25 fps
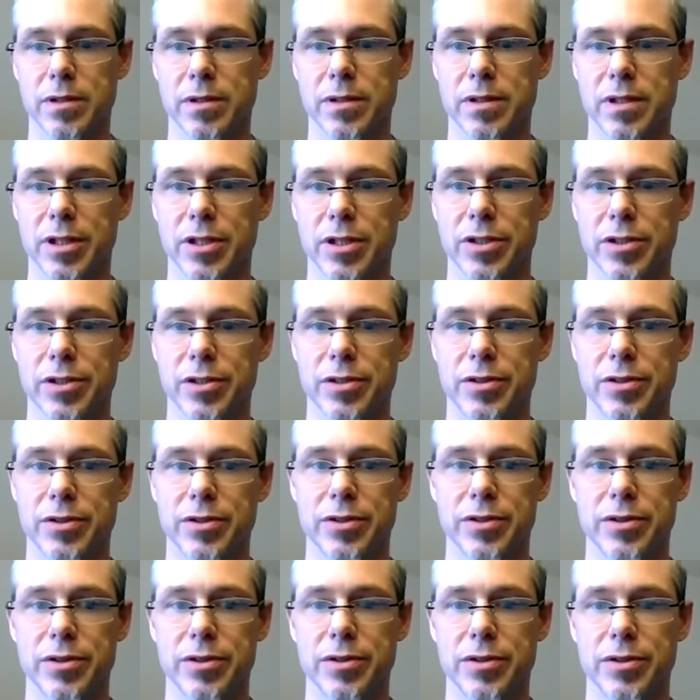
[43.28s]
Section
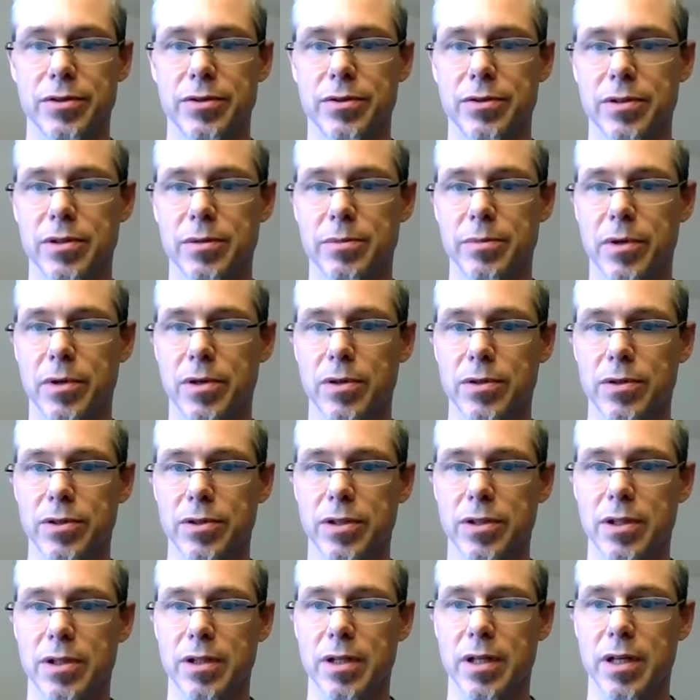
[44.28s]
2 of the
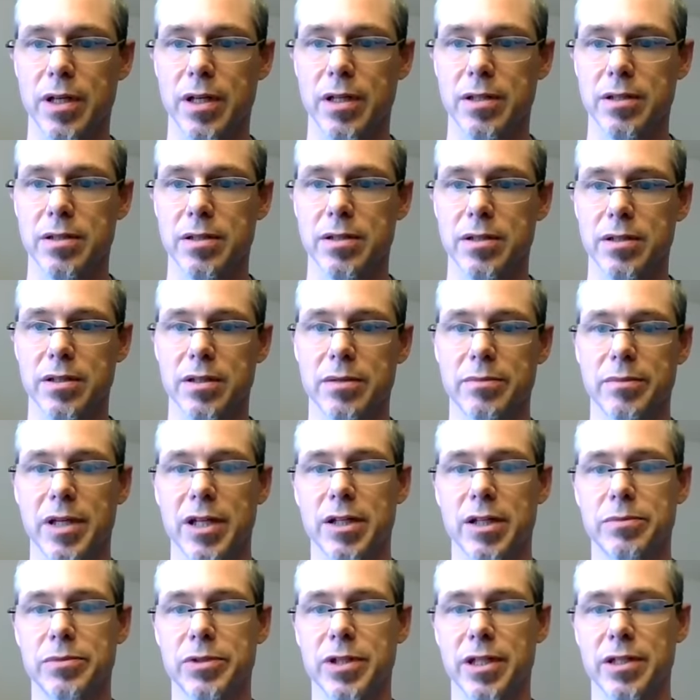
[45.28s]
poster has the
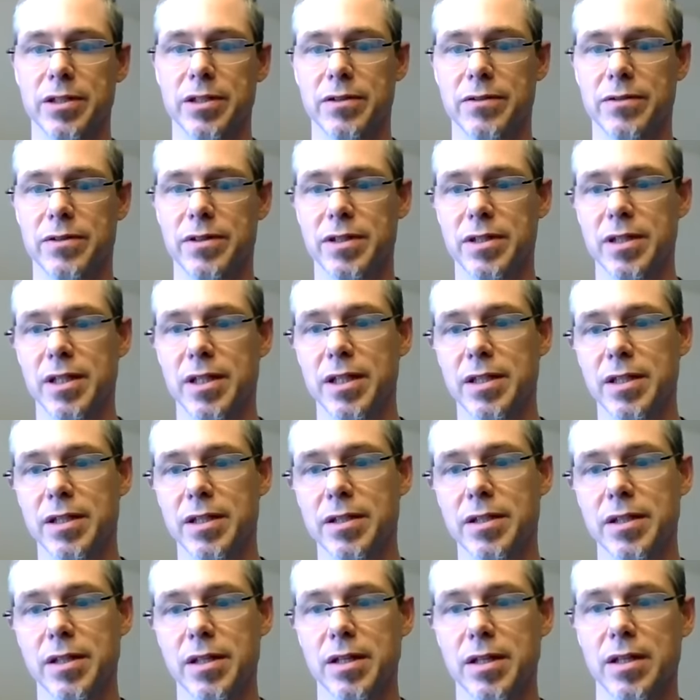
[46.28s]
main objective
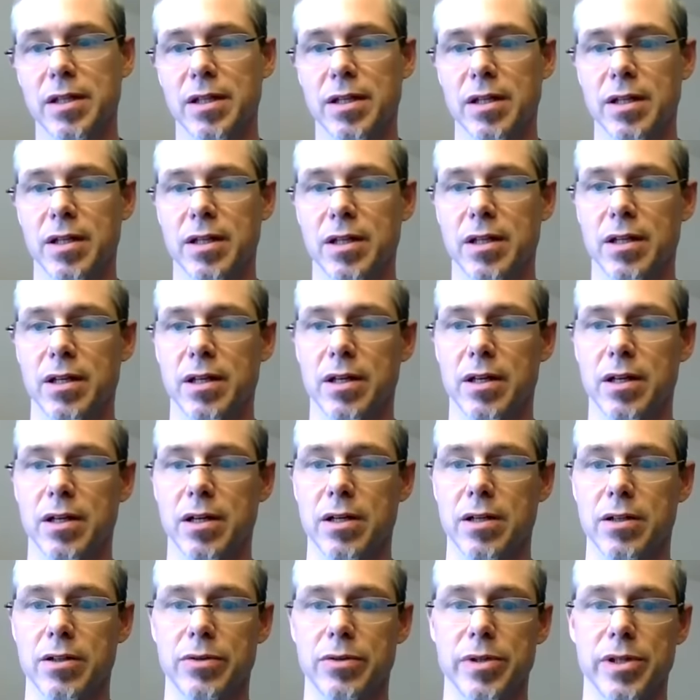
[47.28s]
stated.
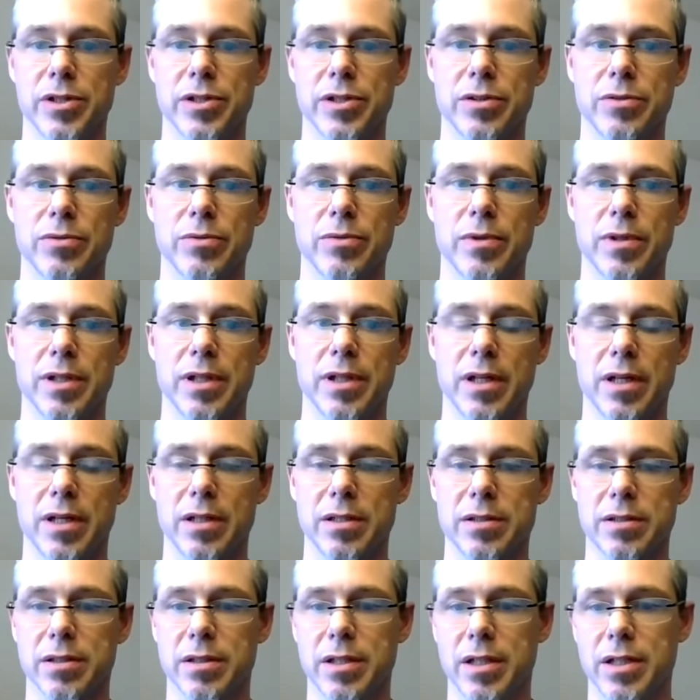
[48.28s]
Equation 1
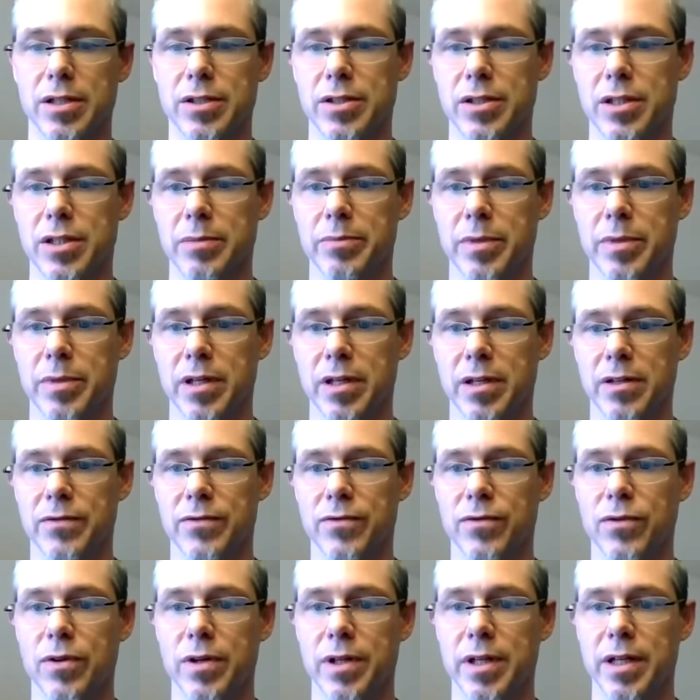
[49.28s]
has an h-step ahead
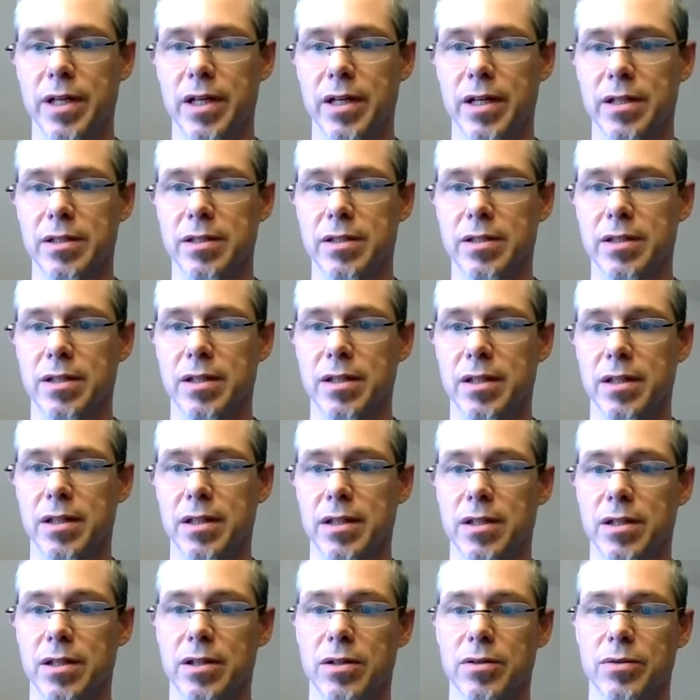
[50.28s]
forecast,
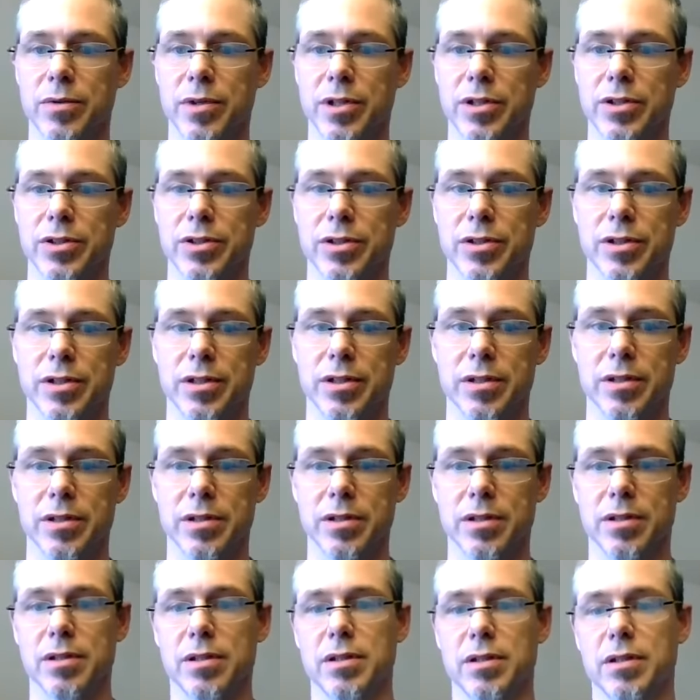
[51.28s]
which
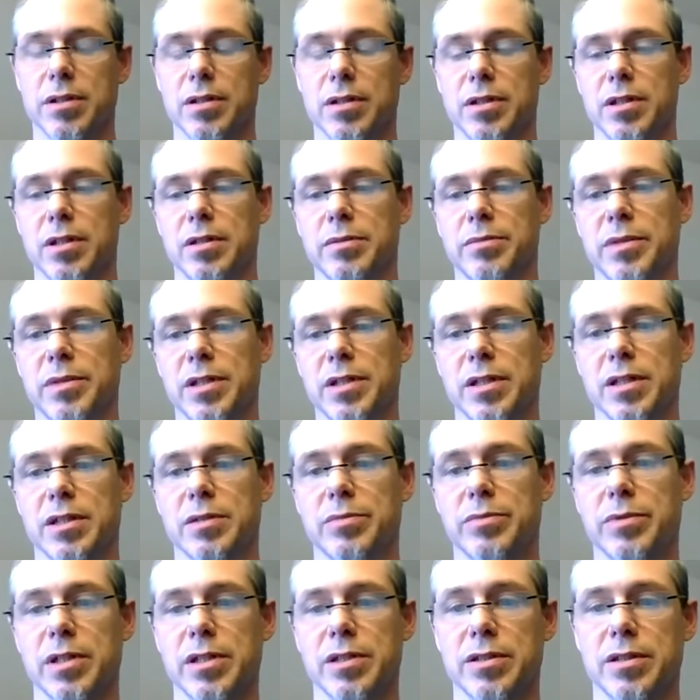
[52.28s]
it can be
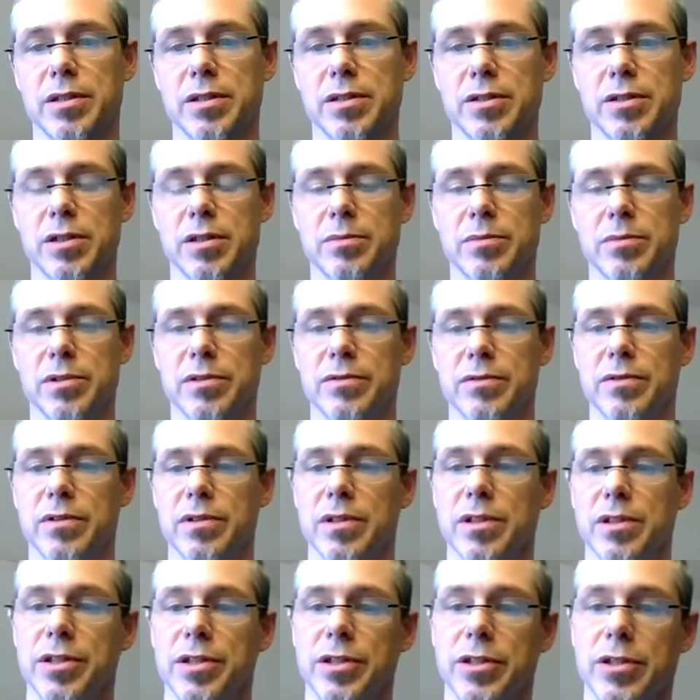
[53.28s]
expressed in terms of a
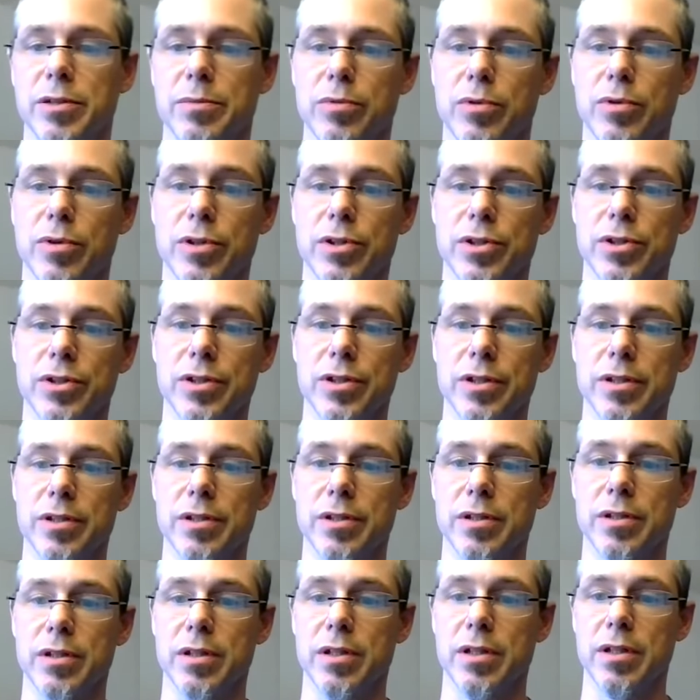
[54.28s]
linear
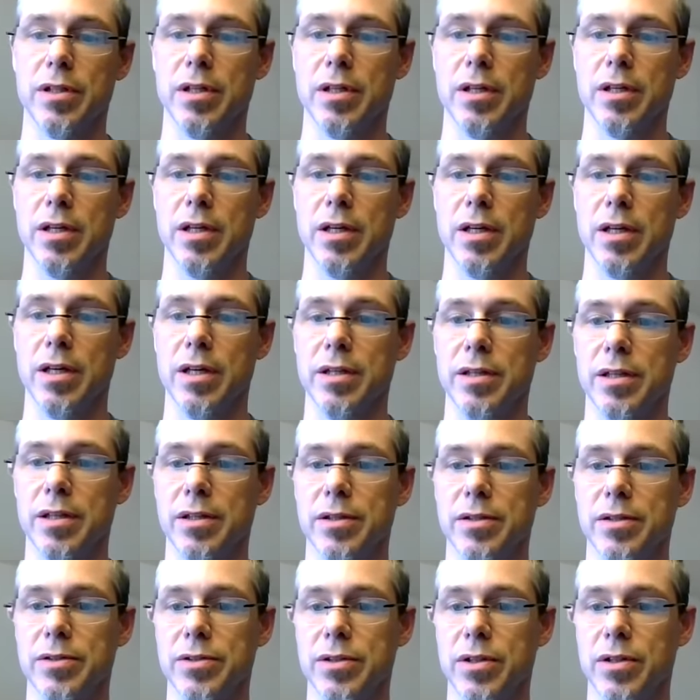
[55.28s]
portion. And
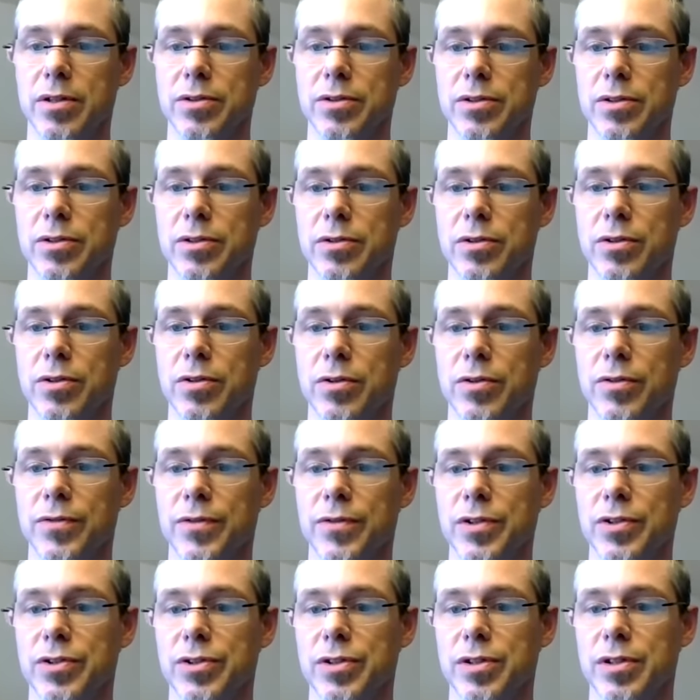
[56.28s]
then there's also
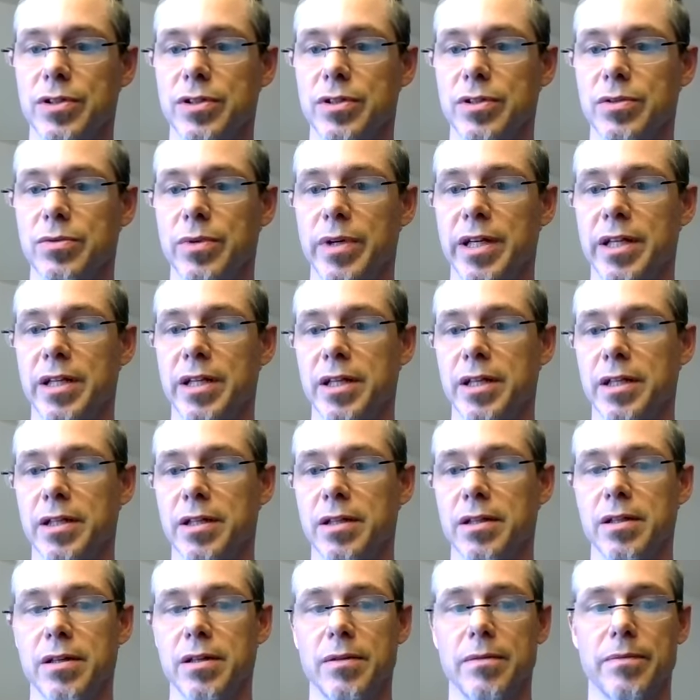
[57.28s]
coefficients,
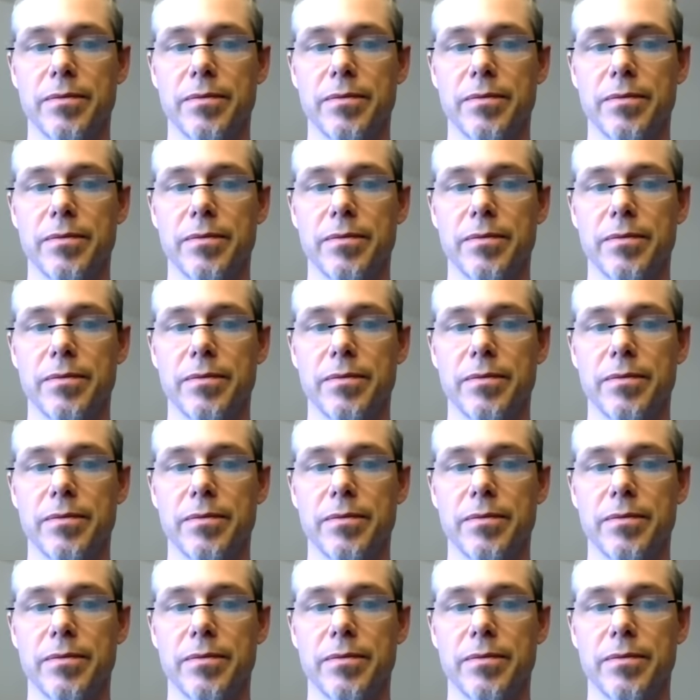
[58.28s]
weighting,